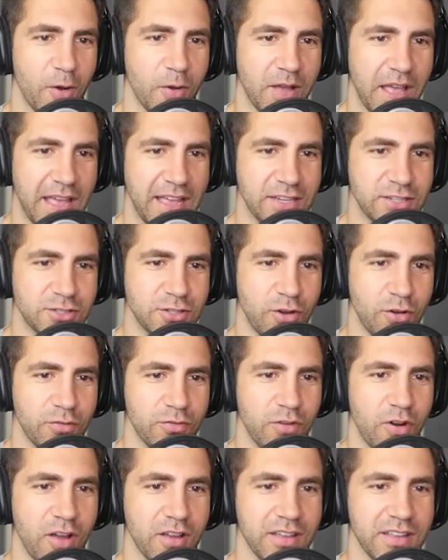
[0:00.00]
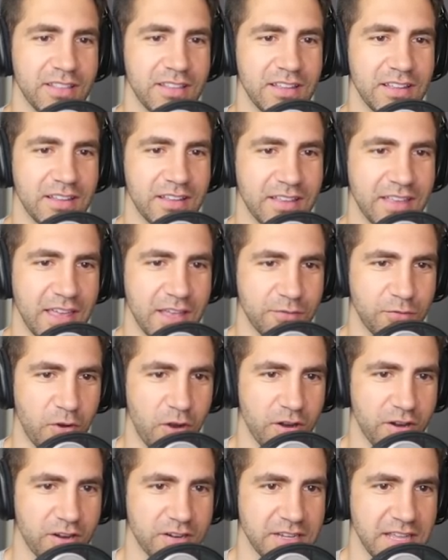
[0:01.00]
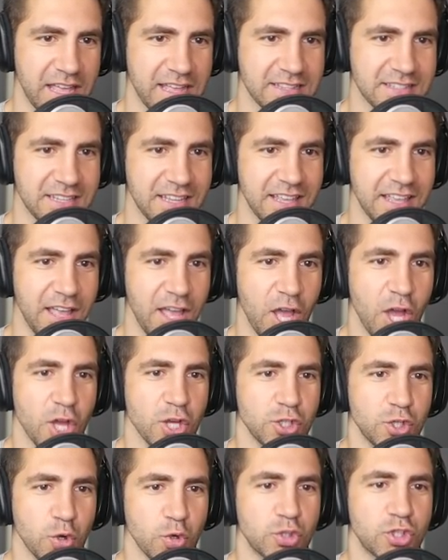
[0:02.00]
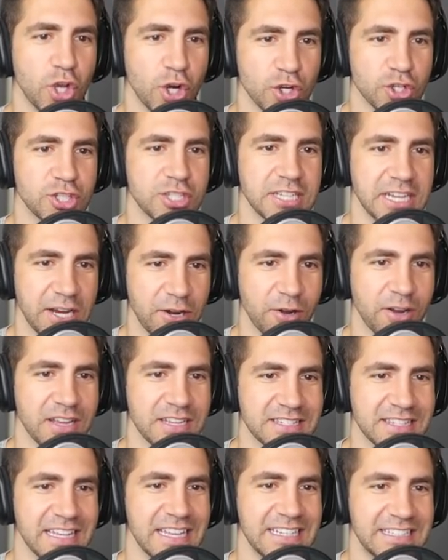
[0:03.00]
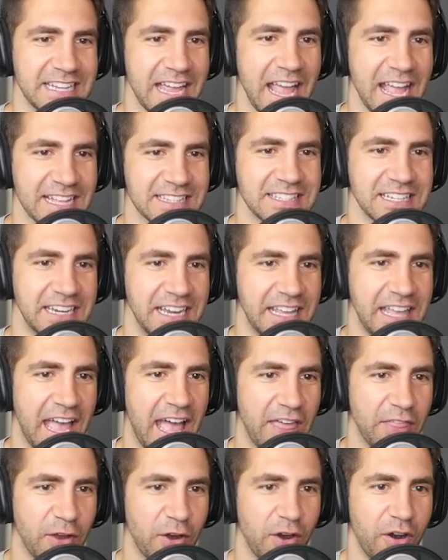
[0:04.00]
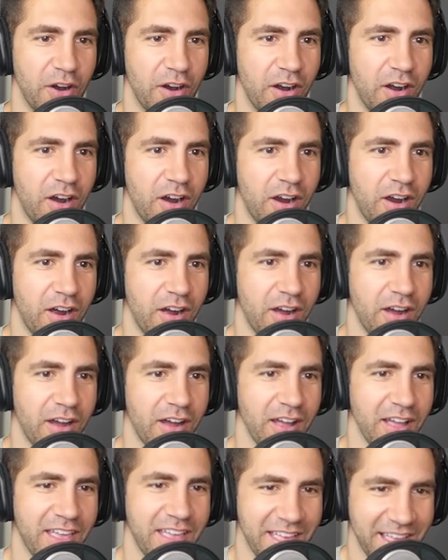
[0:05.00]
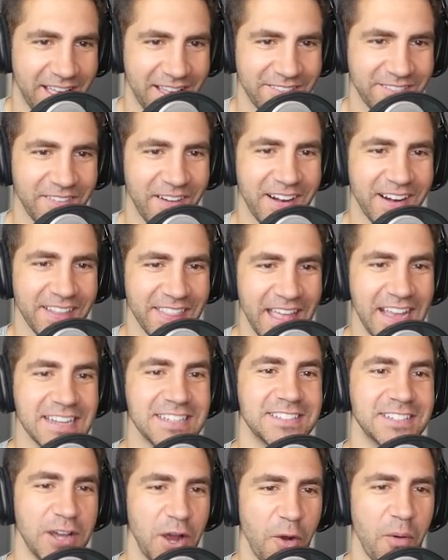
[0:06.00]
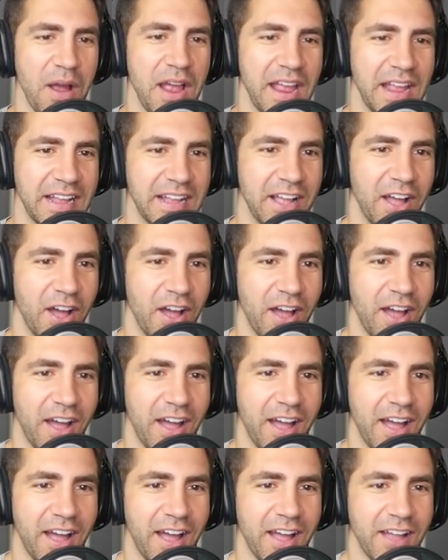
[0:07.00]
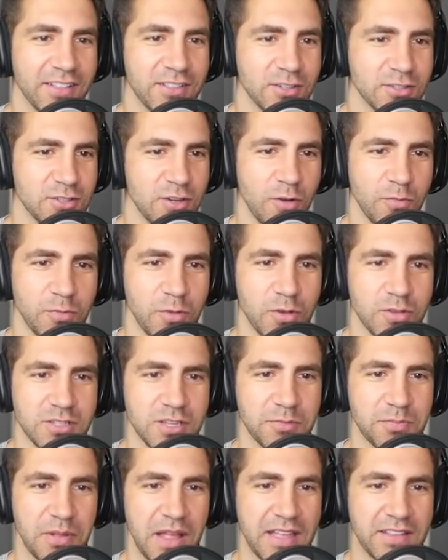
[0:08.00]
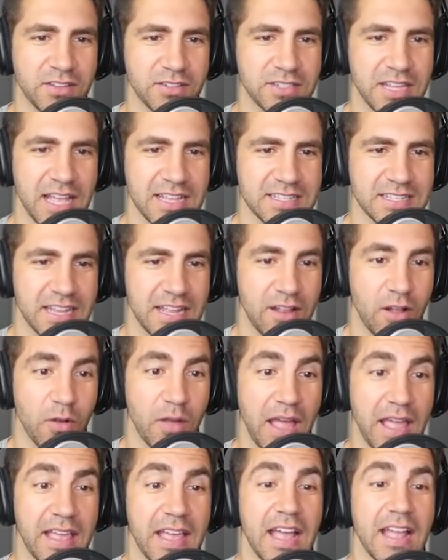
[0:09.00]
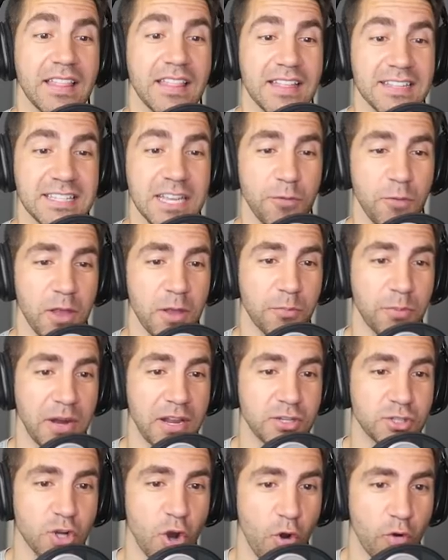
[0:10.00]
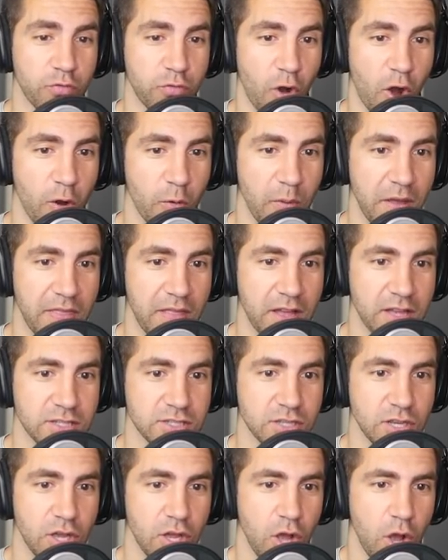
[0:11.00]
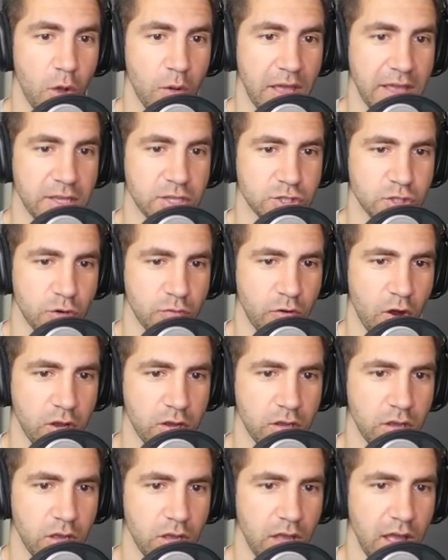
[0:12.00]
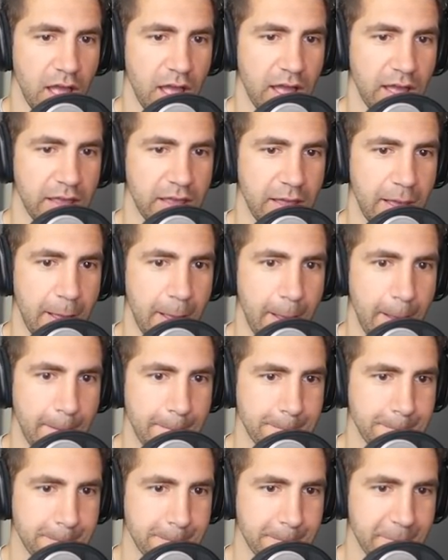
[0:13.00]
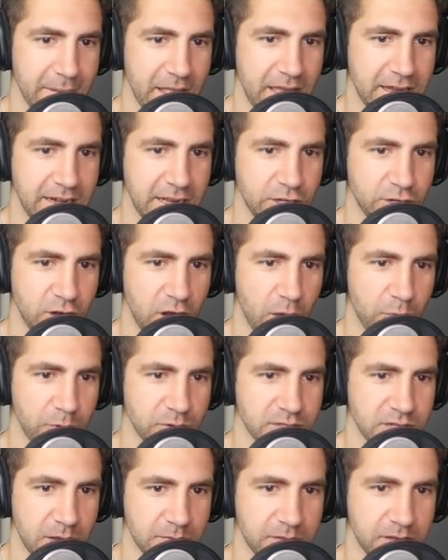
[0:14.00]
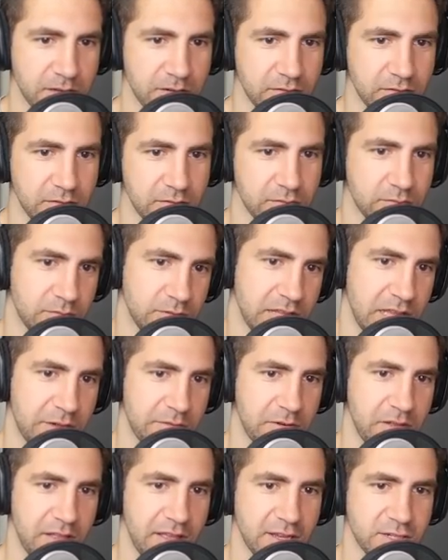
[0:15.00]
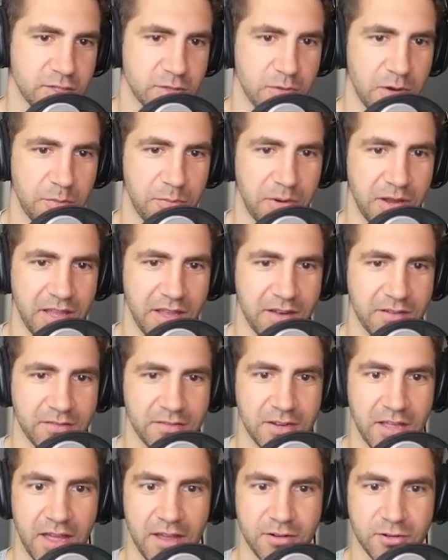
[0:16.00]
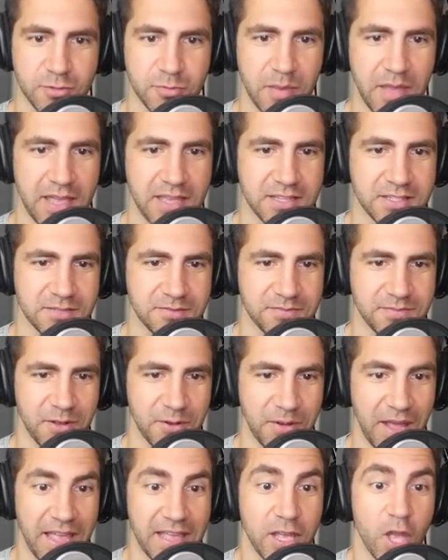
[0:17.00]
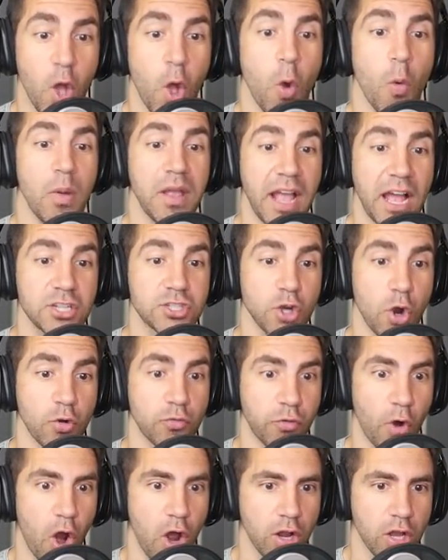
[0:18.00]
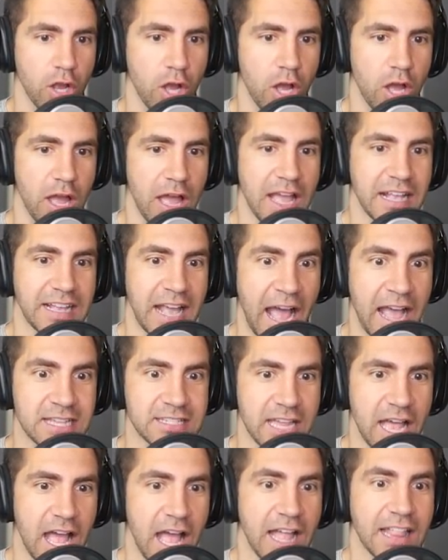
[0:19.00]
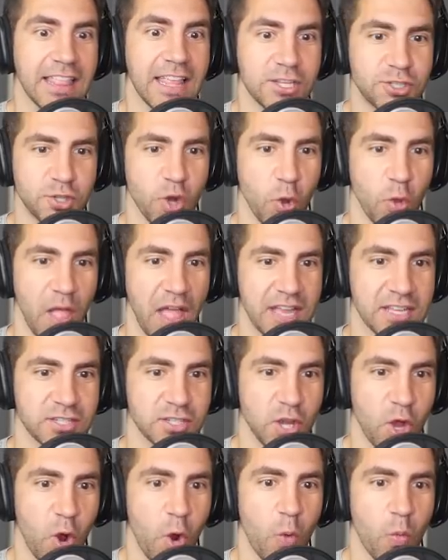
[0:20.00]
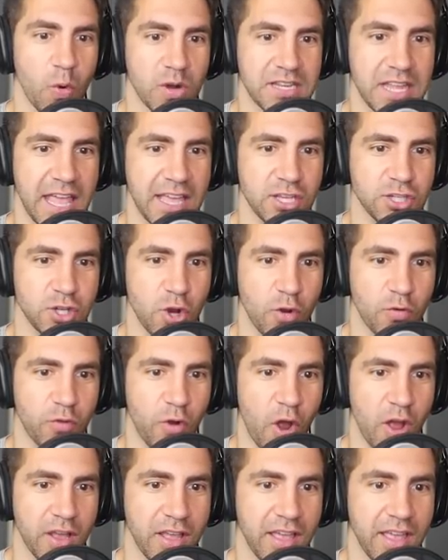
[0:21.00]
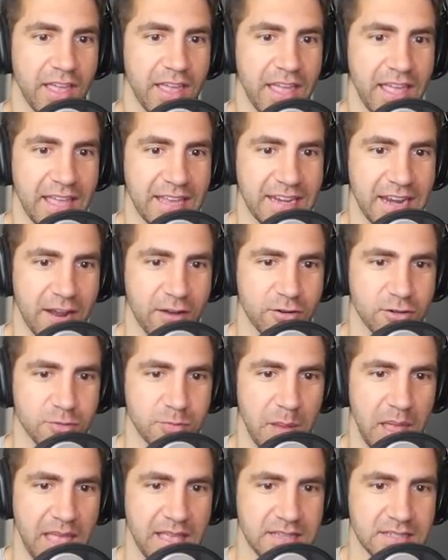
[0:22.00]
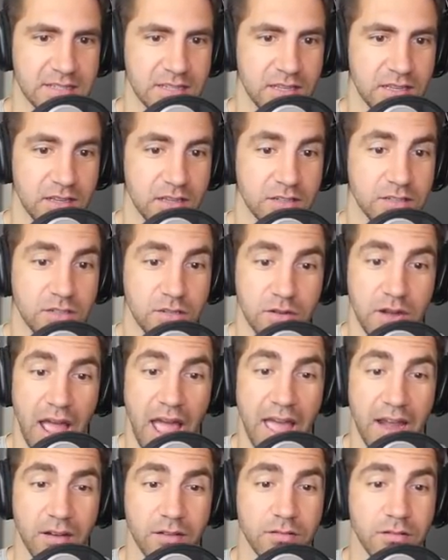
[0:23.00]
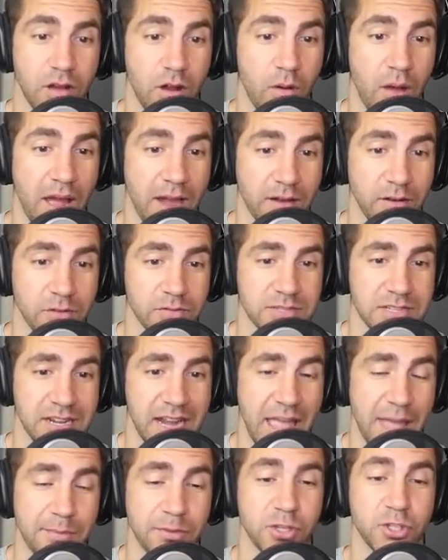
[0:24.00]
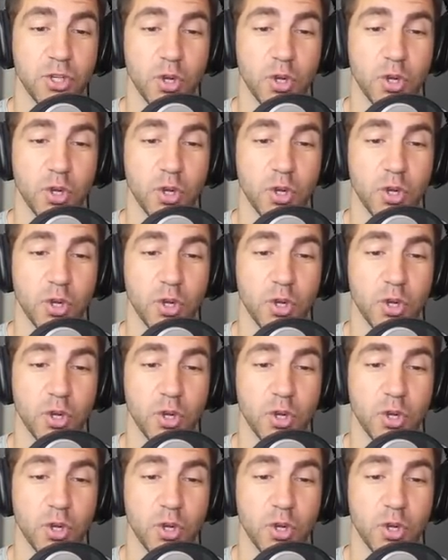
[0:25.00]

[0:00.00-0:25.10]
Okay, Joke Frog and the King Frog are dancing. Dude, they're seriously dancing together. What are they doing? There's no music playing. They're dancing. Okay, let's see if we can bring Joke Frog with us. Okay, Joke Frog, I, uh, I need your help with something. Well, not really. I just want to bring it out into outer space. Okay, we got Joke Frog. Guys, let's do this. We're taking Joke Frog into outer space. Dude, I don't know. I don't know what's going to happen.